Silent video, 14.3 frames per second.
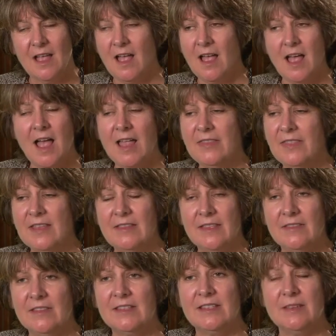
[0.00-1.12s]
I think
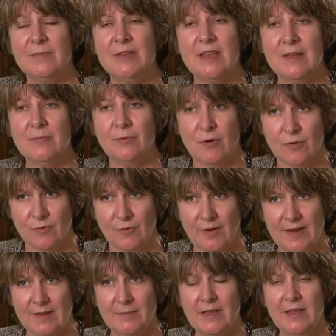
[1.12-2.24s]
that the CBA
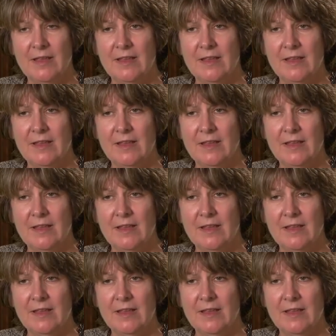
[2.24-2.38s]
program